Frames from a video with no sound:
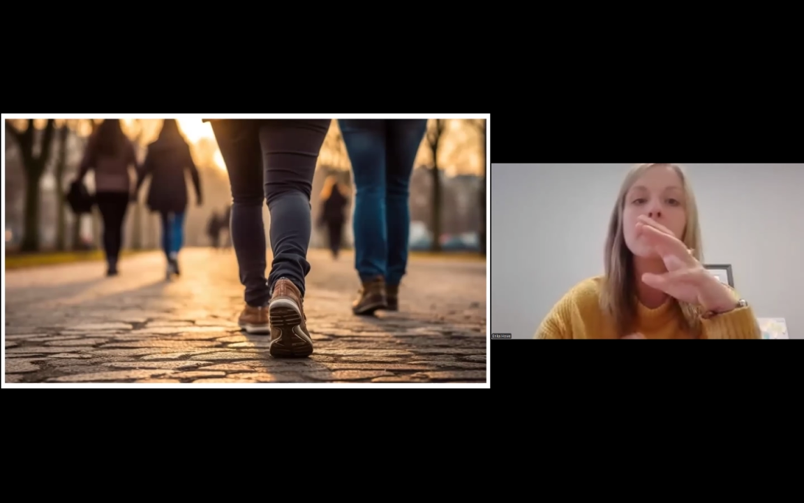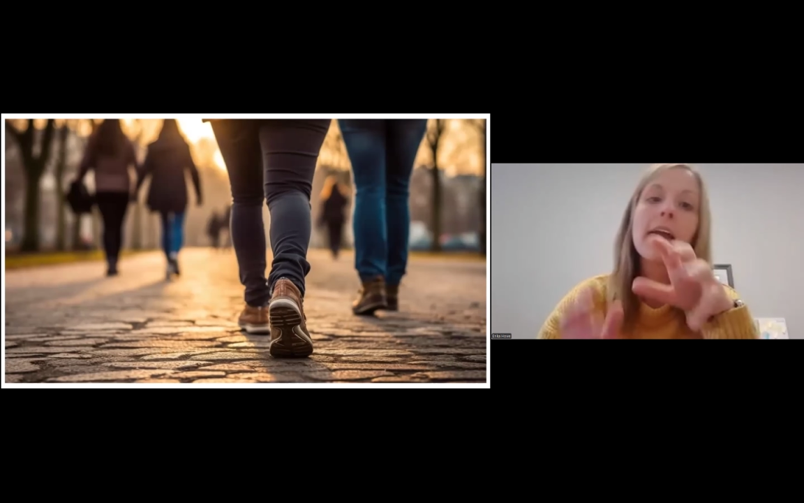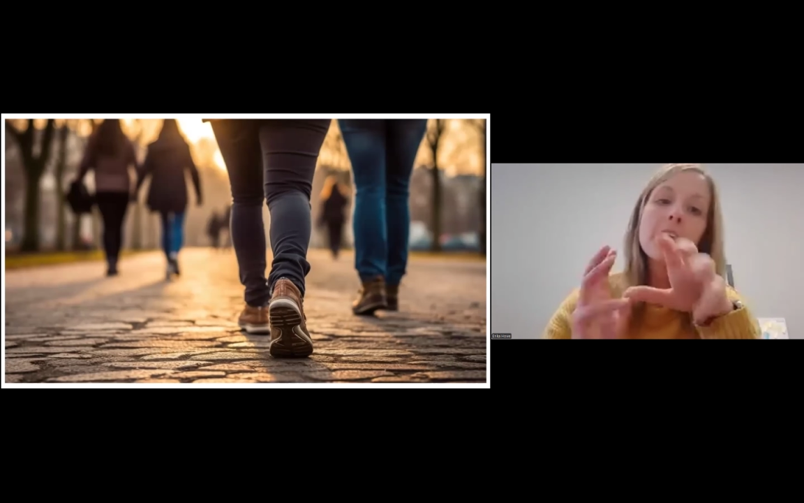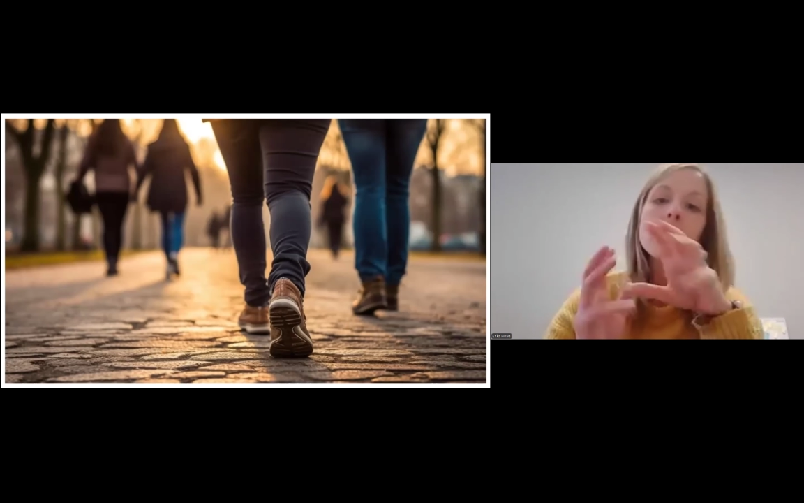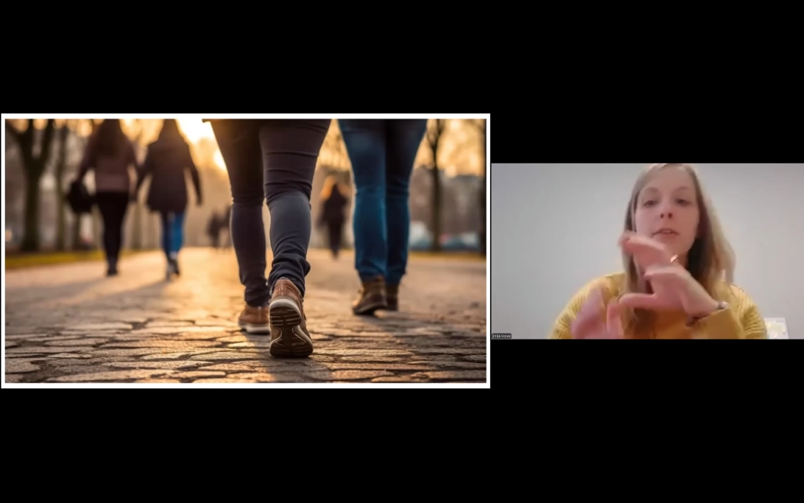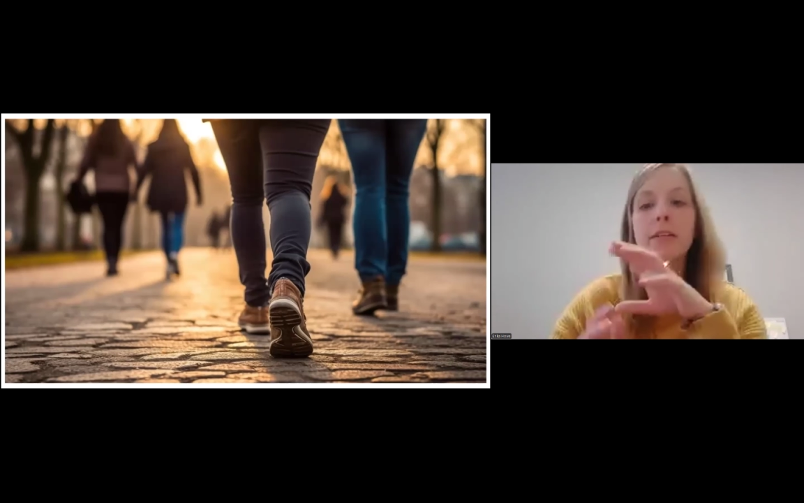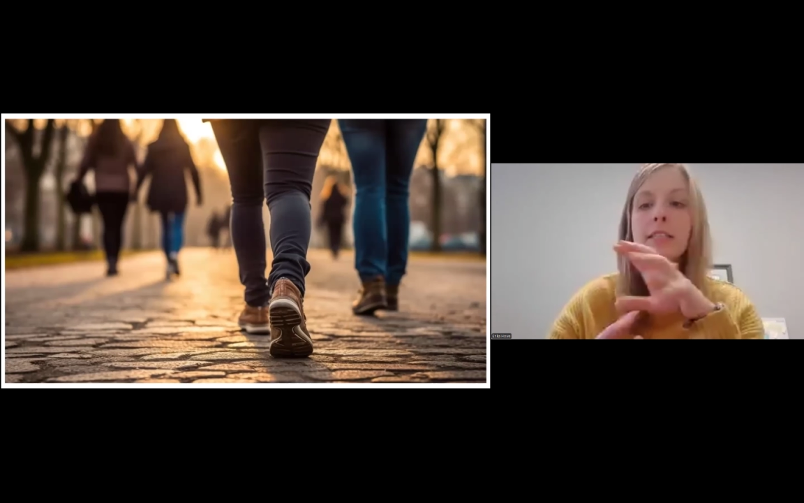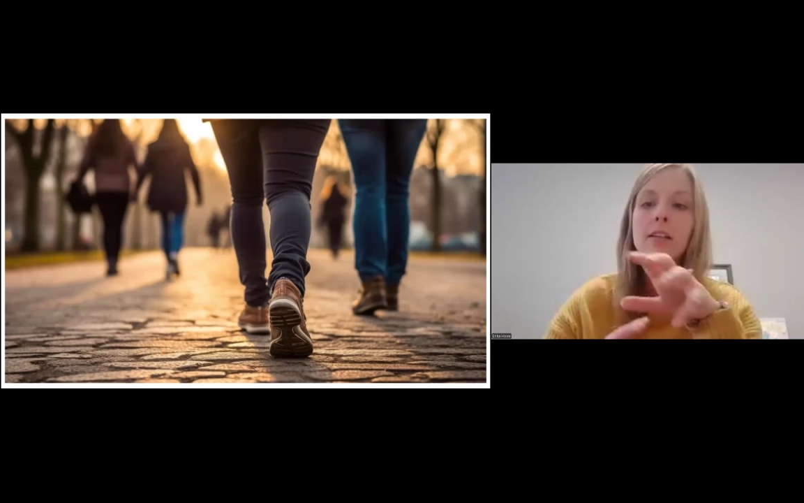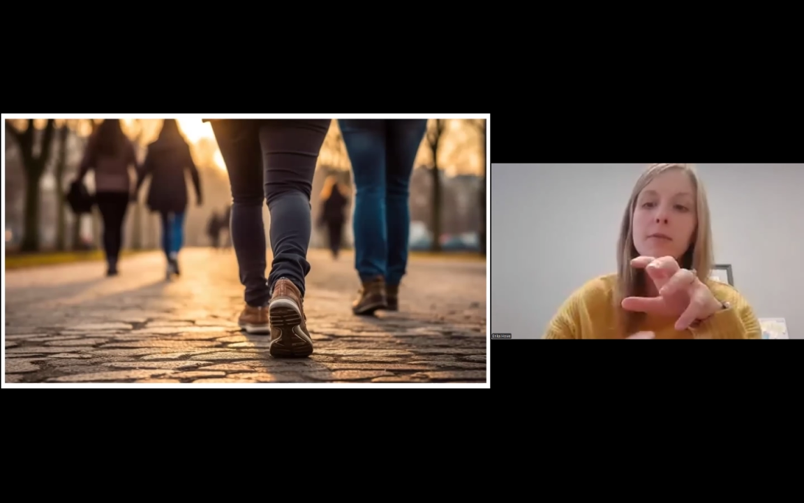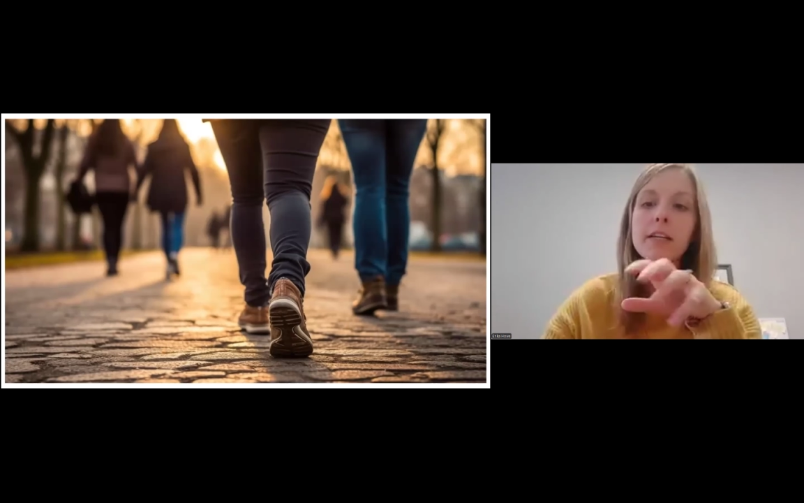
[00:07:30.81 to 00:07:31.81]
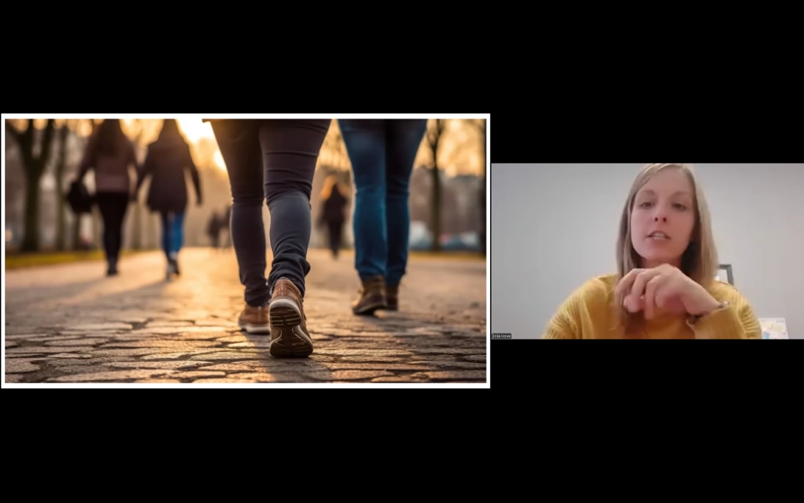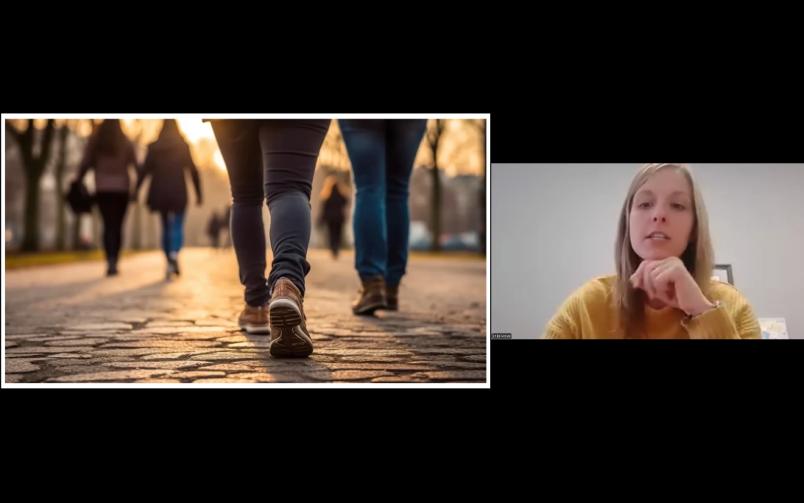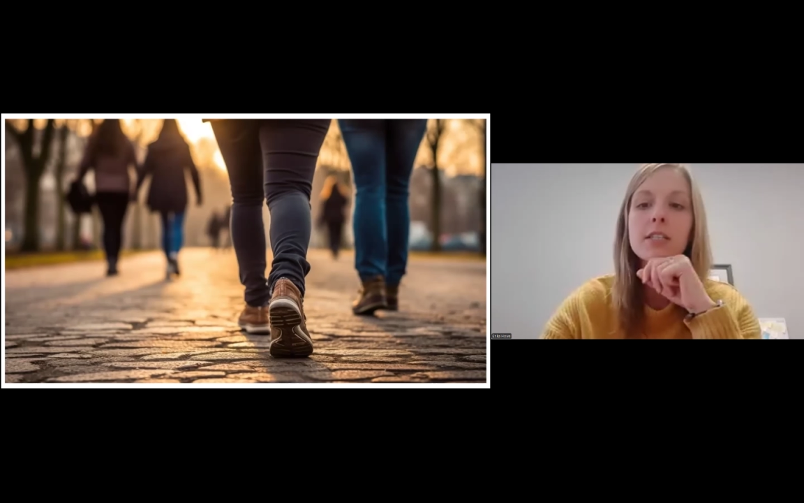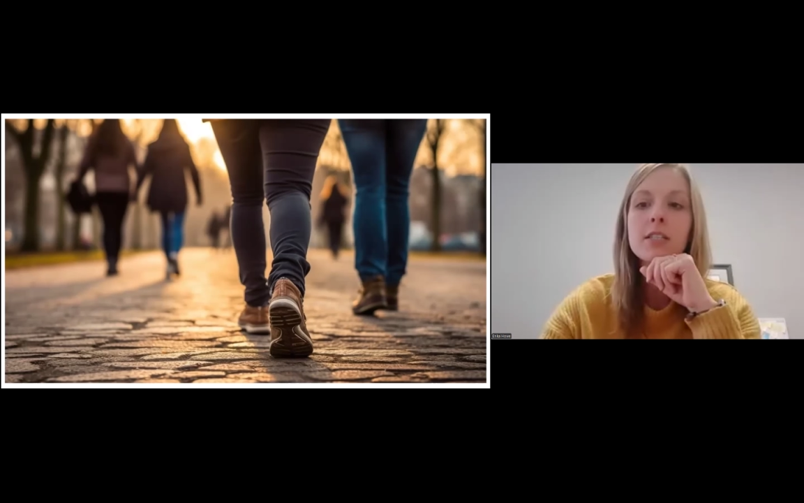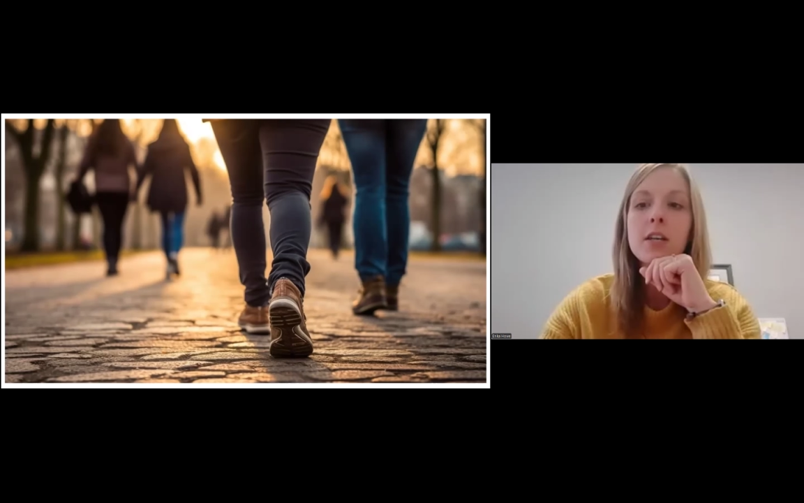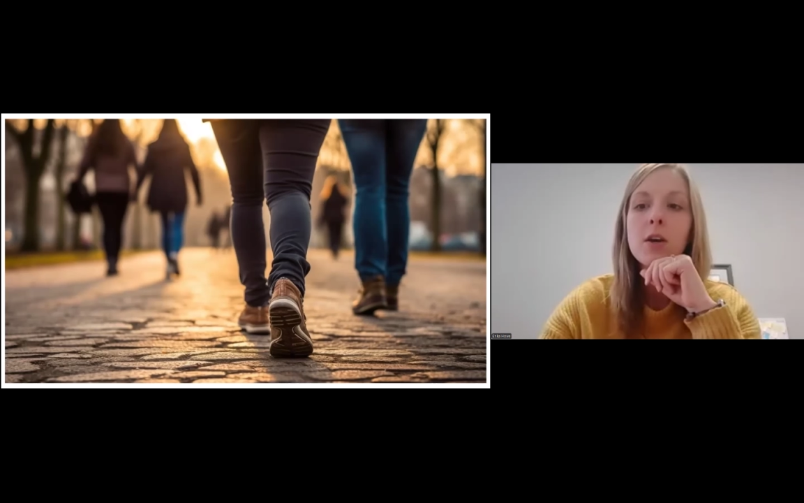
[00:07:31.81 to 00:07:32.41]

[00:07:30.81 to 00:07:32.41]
angular accelerations,